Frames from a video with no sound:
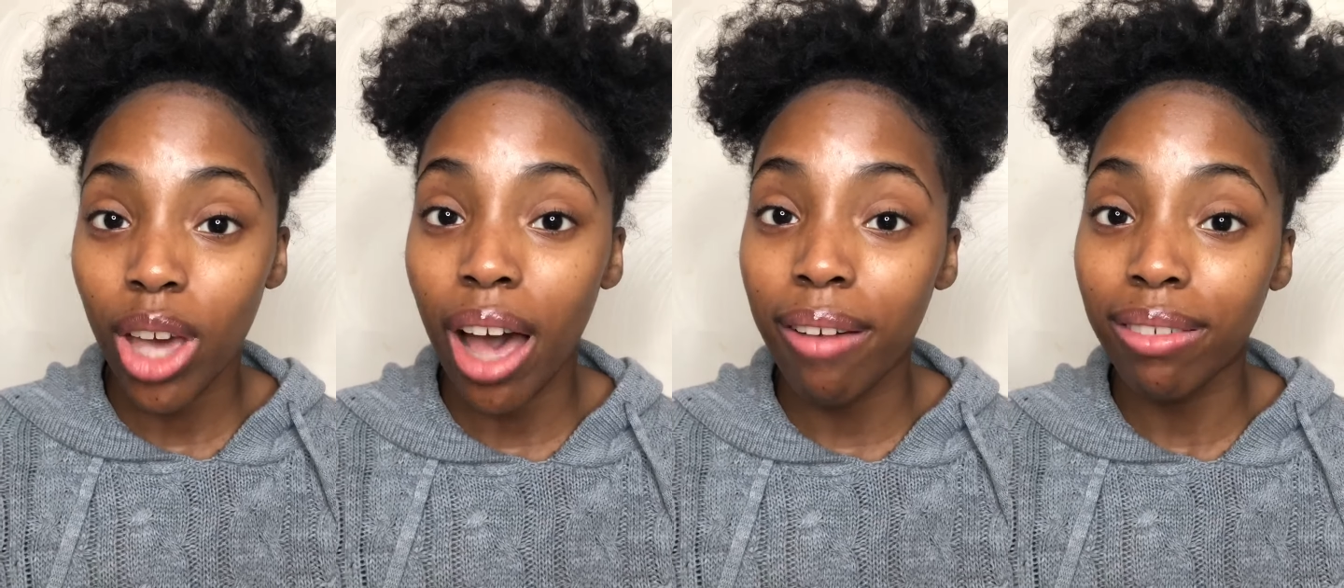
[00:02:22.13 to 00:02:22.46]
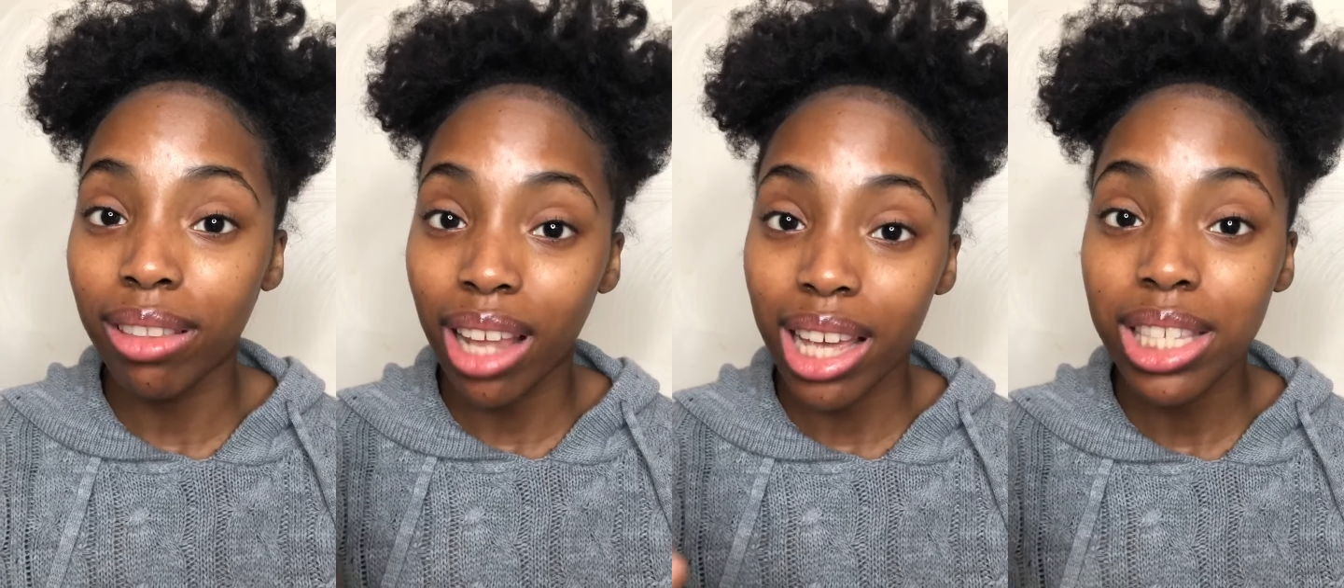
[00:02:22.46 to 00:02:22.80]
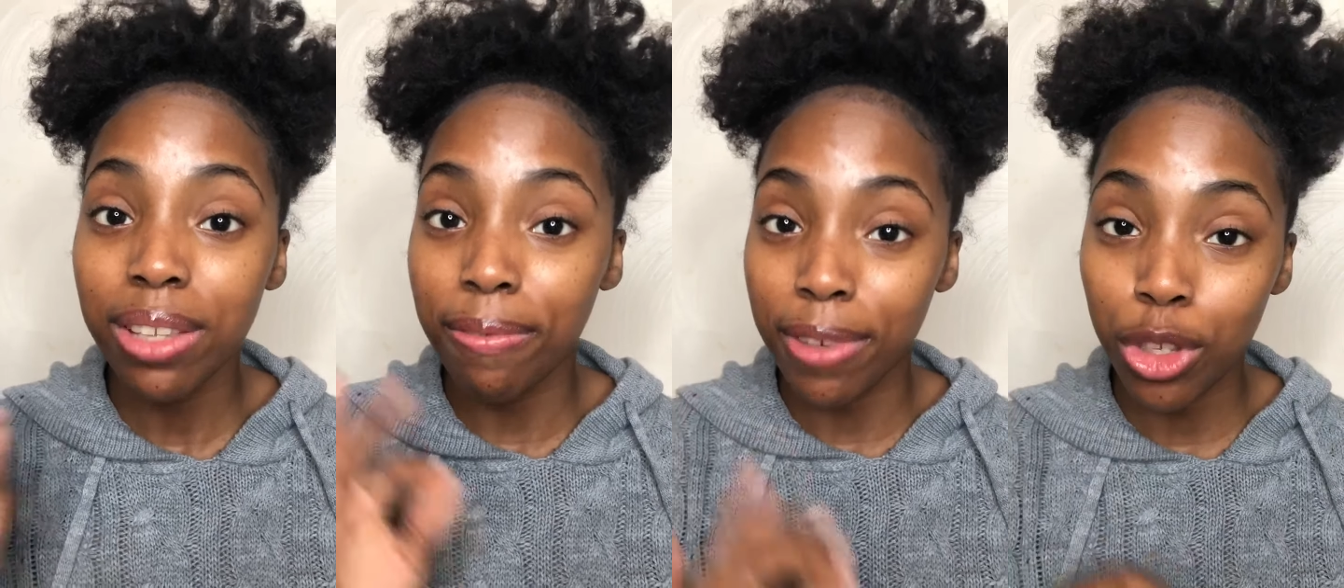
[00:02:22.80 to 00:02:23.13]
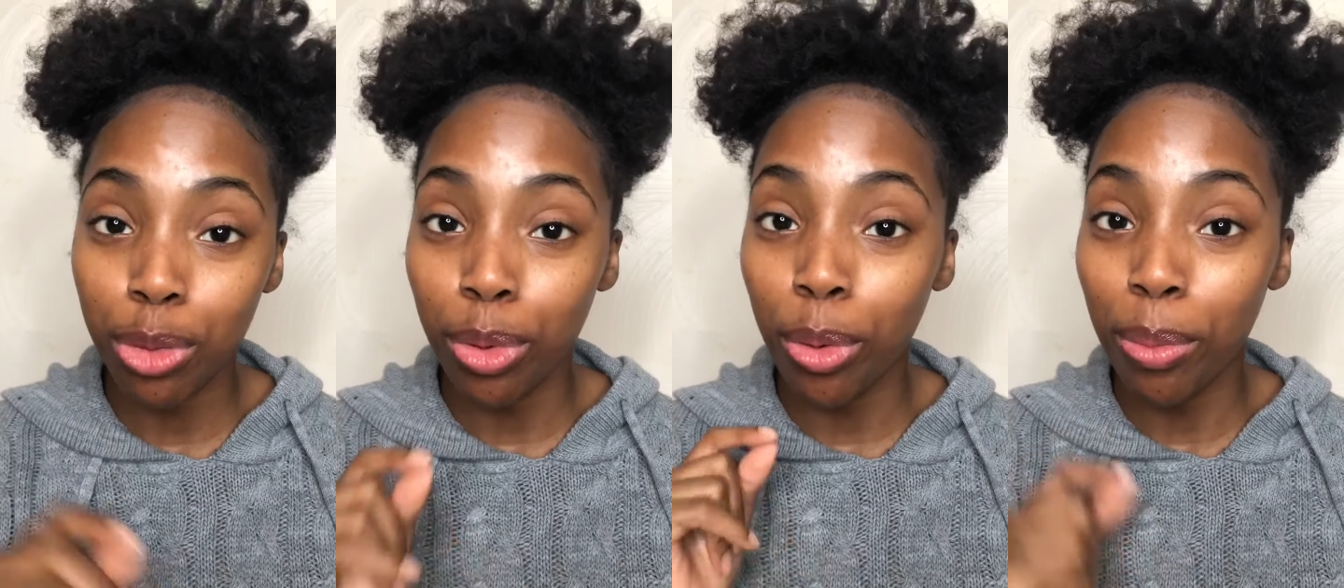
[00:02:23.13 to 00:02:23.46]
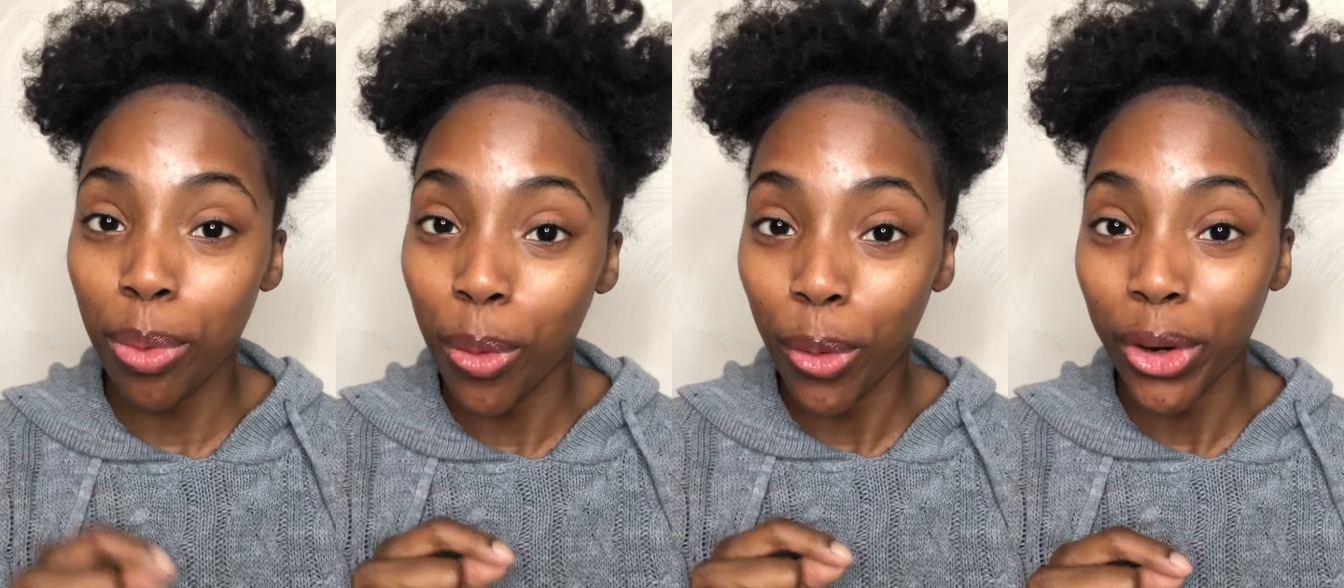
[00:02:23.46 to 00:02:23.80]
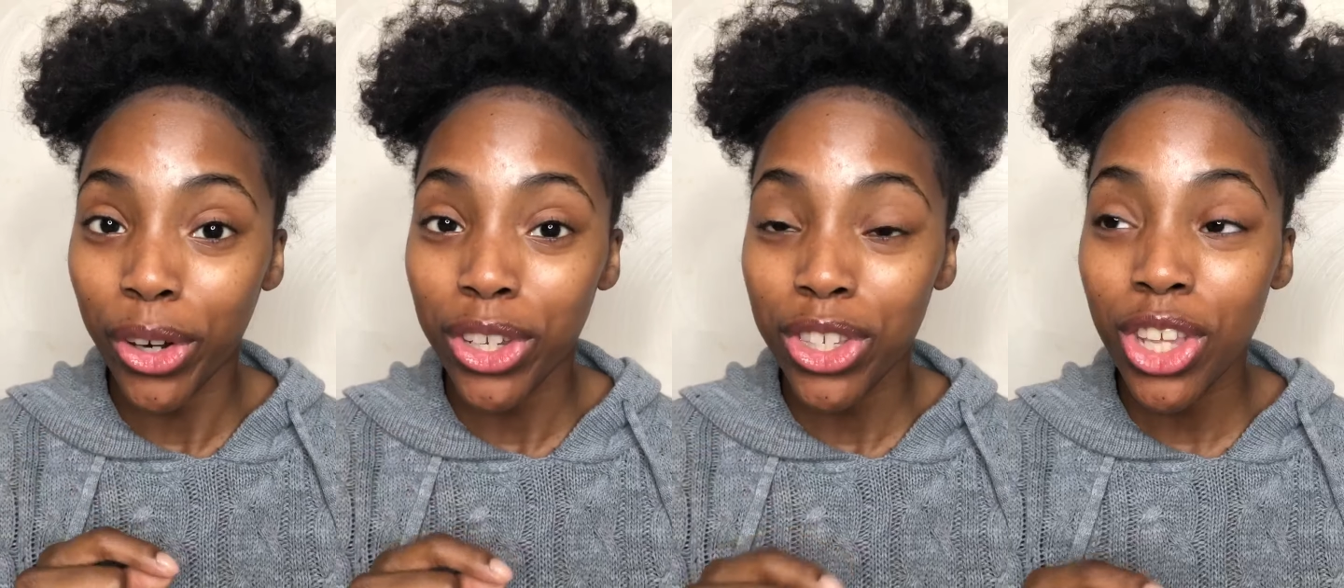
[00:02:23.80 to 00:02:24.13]
have less visible
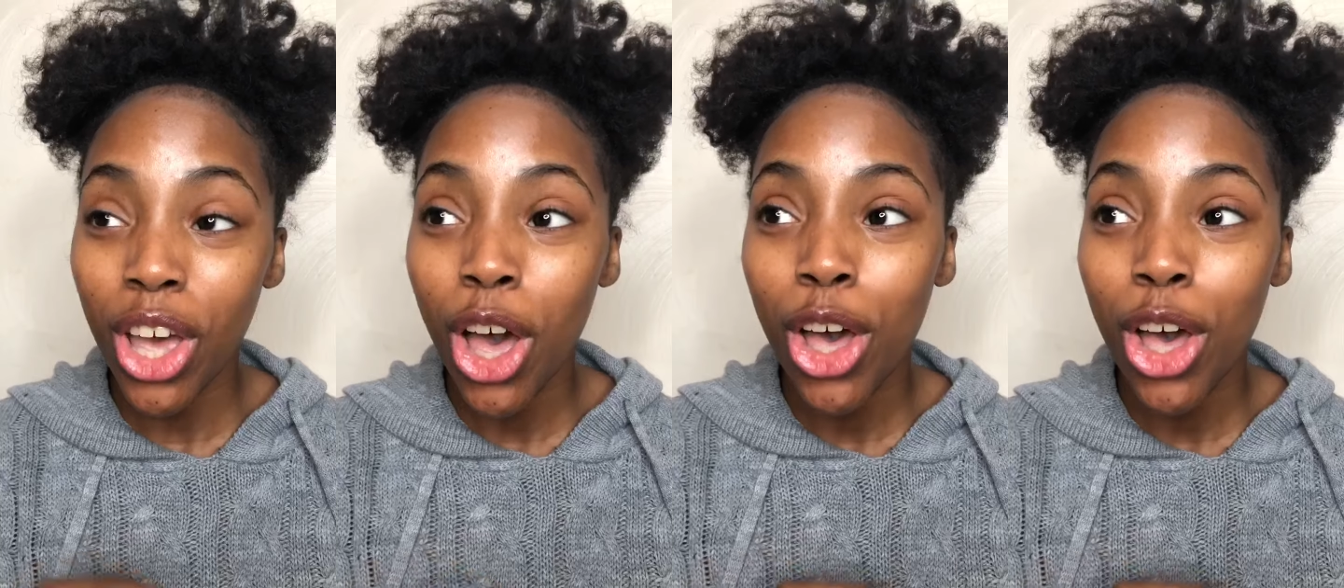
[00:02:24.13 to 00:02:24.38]
pores.